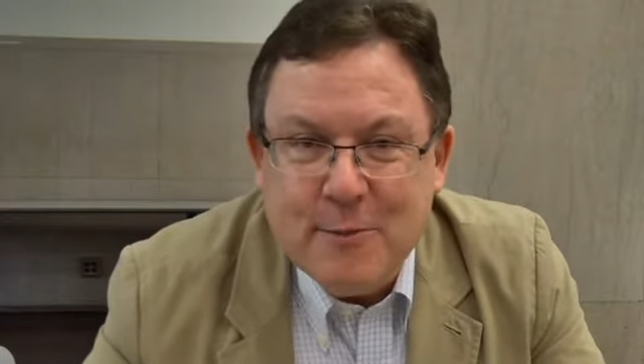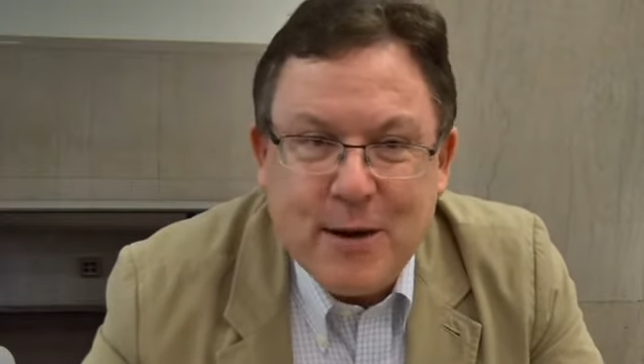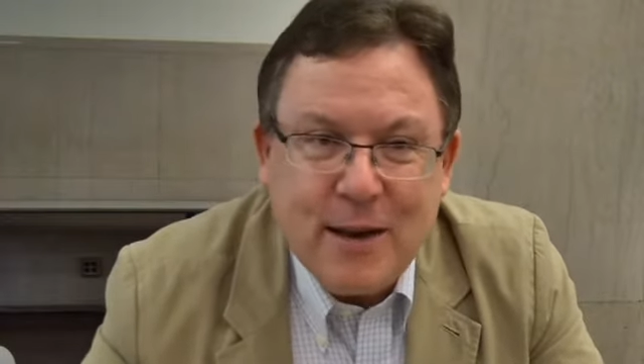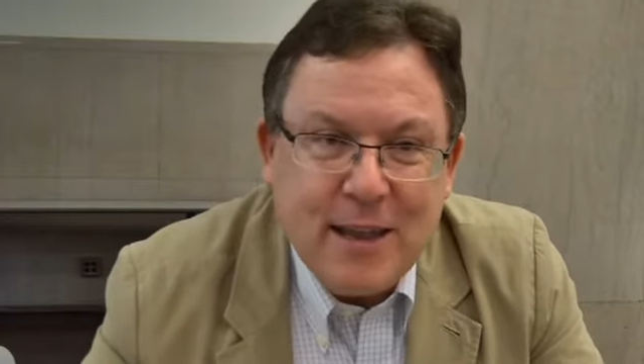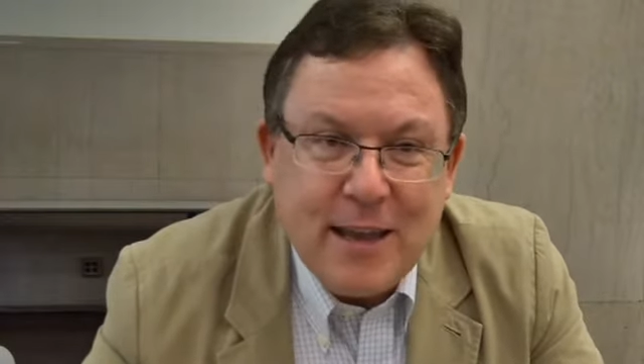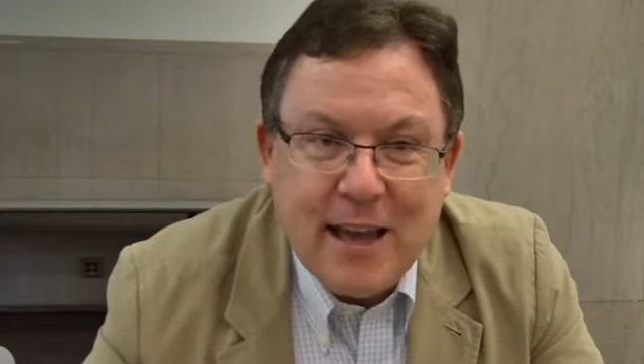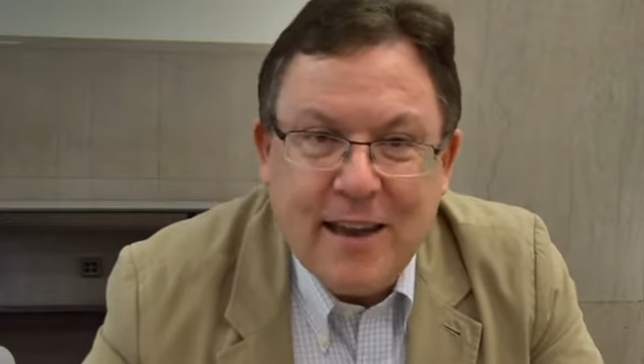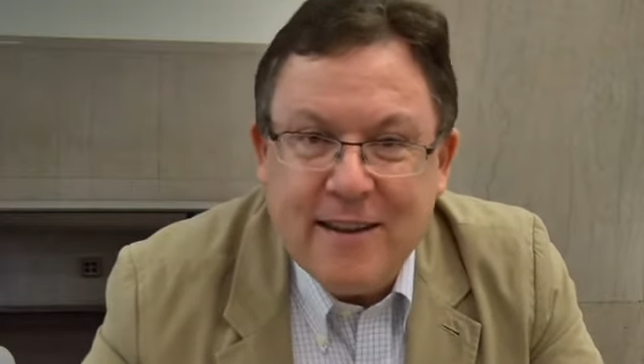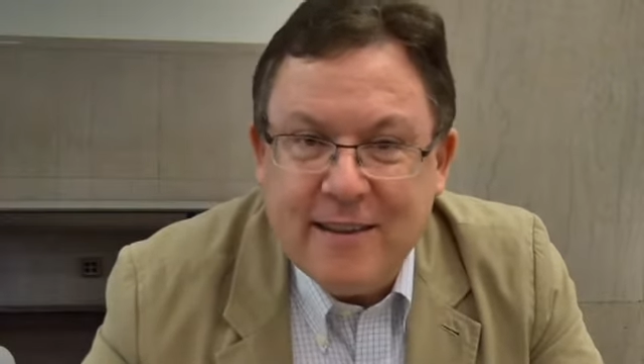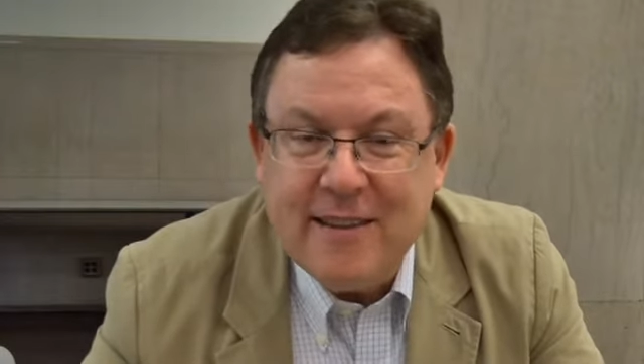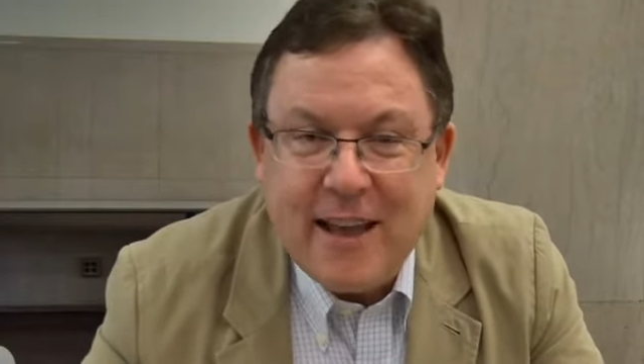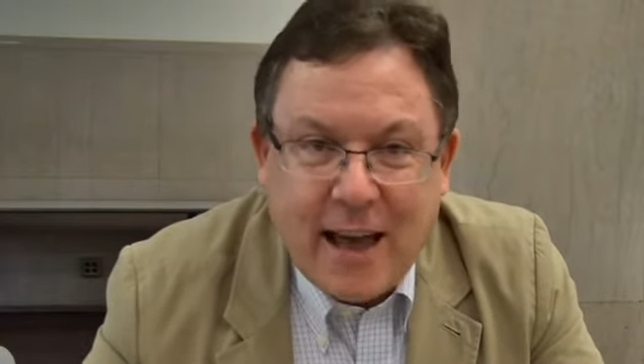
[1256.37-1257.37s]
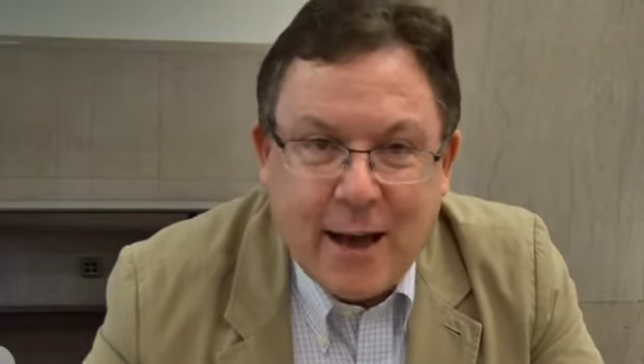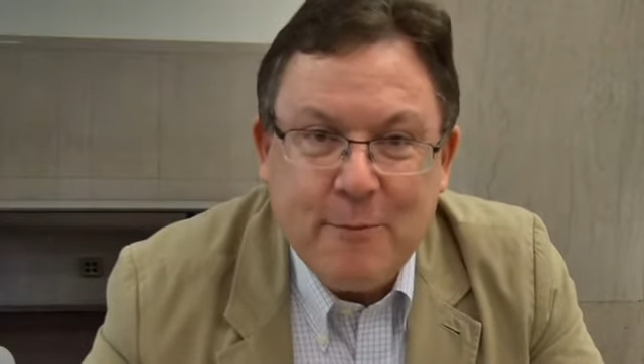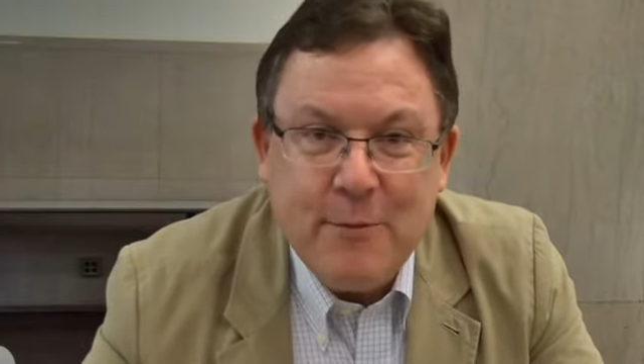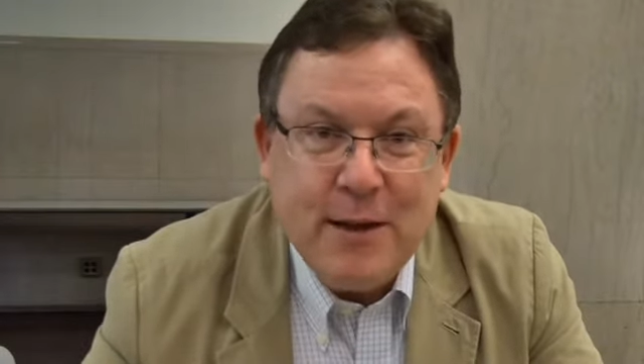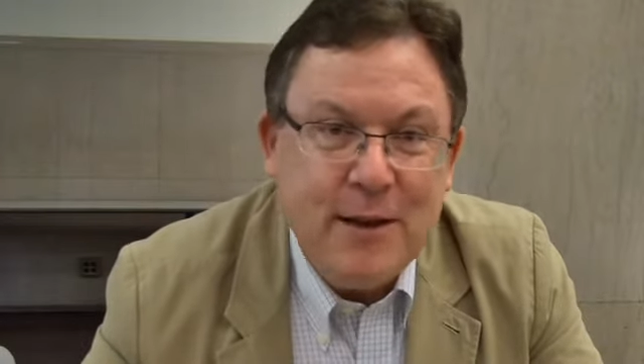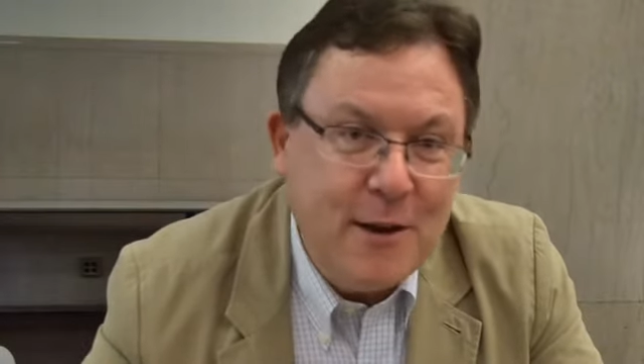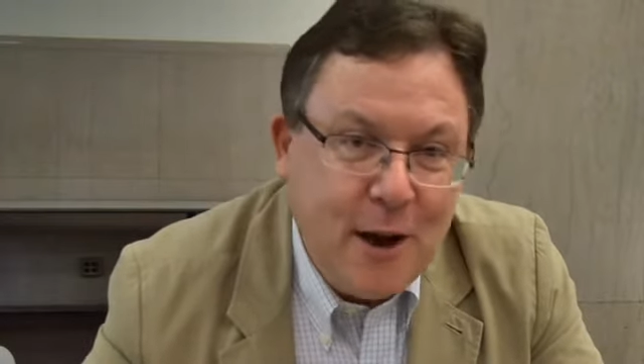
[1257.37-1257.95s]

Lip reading: but in the end, is he happy?